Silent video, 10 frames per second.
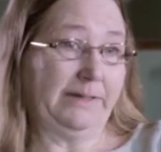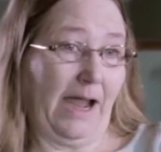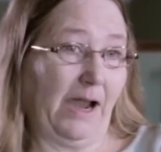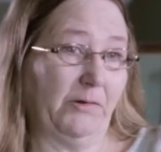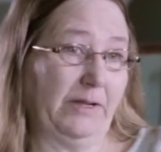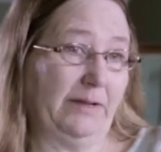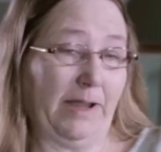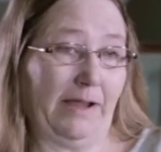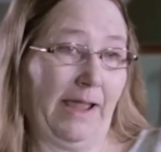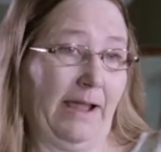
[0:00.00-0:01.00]
the diary
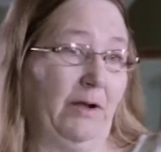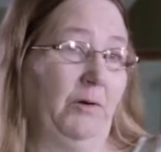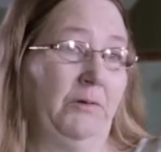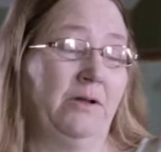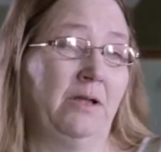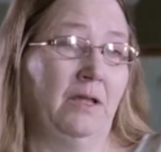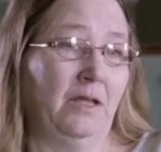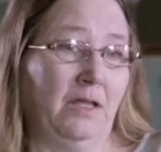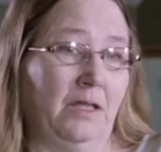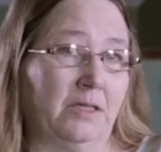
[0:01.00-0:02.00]
about how
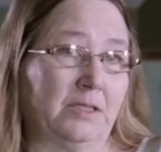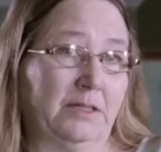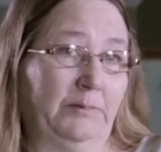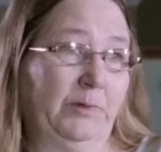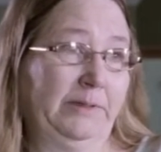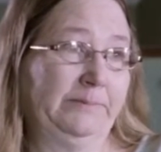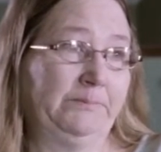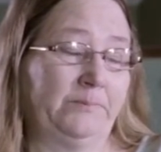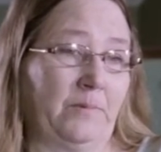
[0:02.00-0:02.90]
someone